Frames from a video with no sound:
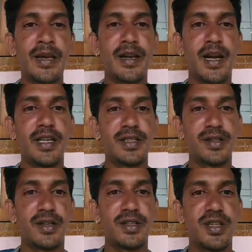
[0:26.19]
radix
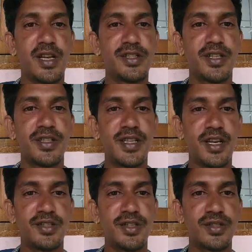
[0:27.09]
sort, cell sort,
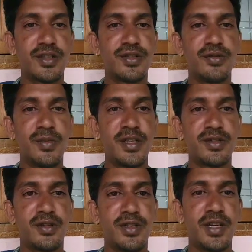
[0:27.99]
selection sort. So many
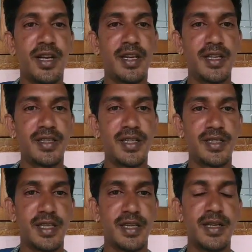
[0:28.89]
sorting techniques is
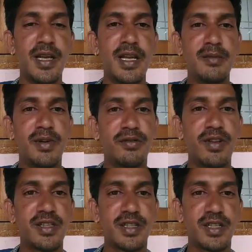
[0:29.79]
there. But
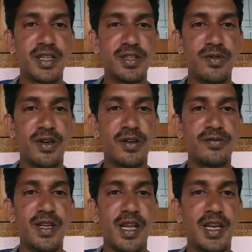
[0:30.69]
quick sort is one of
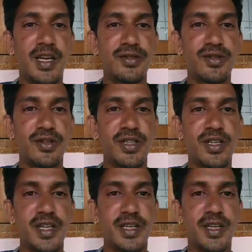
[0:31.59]
the elegant sorting
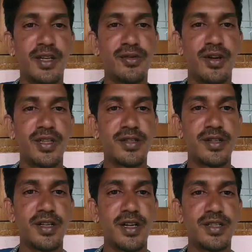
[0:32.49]
technique to
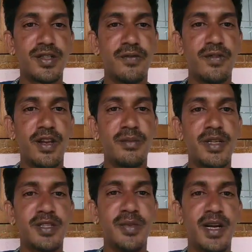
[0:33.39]
unsorted list of
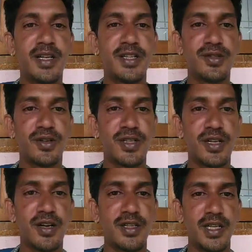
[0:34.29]
elements make it in sorted
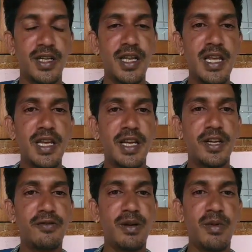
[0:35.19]
order. It
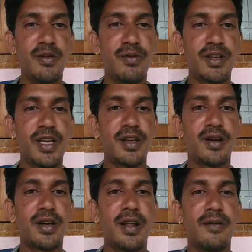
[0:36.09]
will be working
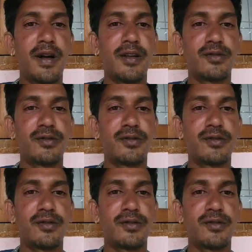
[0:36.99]
on divide and